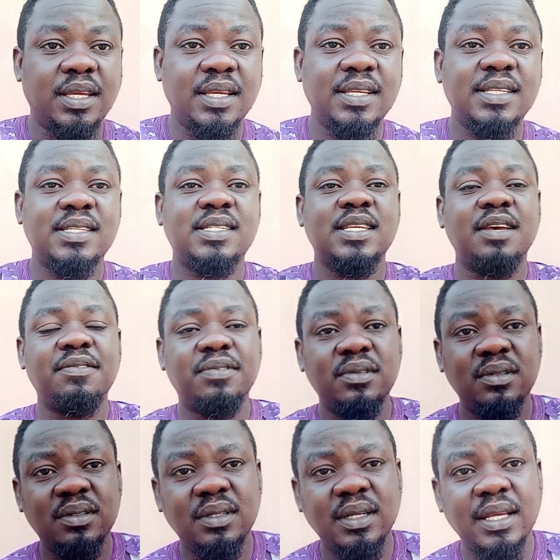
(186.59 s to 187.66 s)

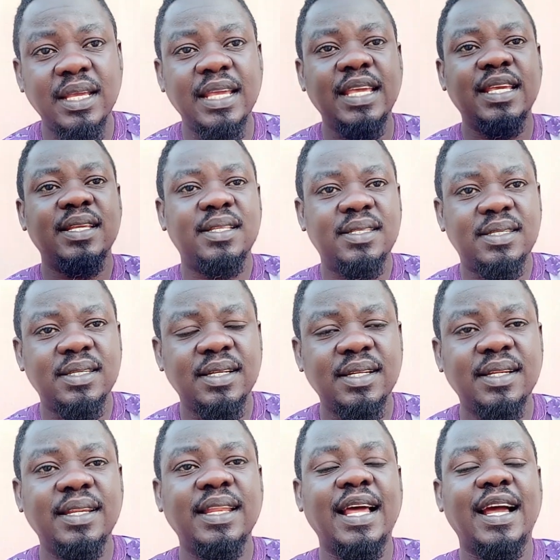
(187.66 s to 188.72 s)
7, 8,
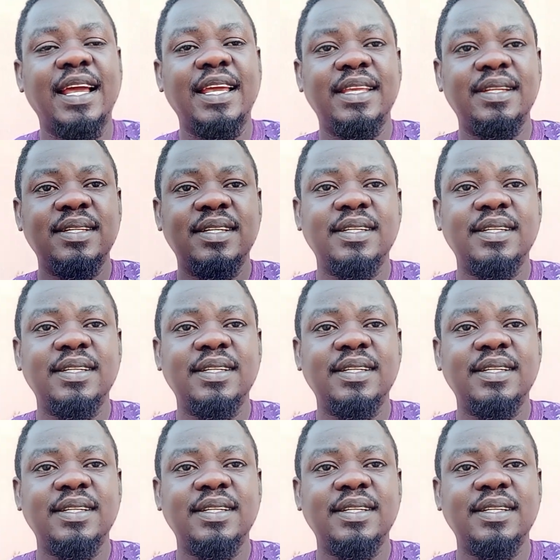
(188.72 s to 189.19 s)
9,